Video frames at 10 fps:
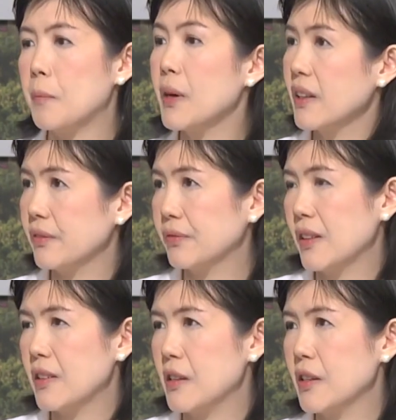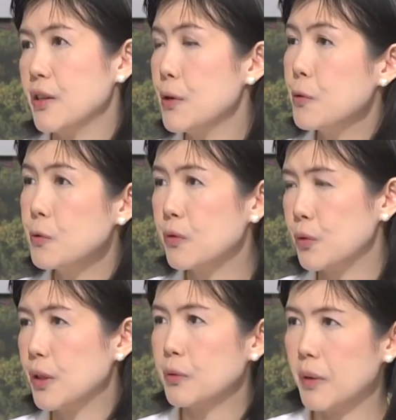bring the new
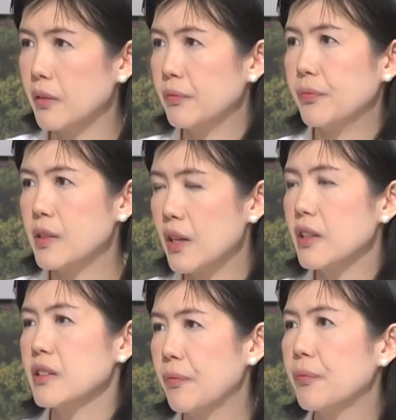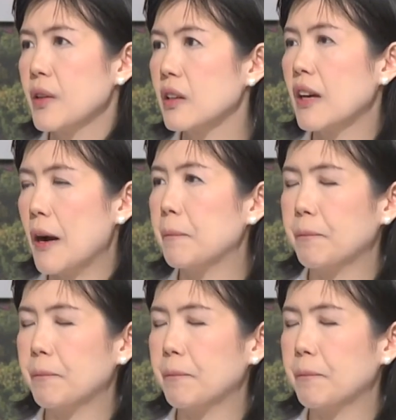treatment. Yes, come.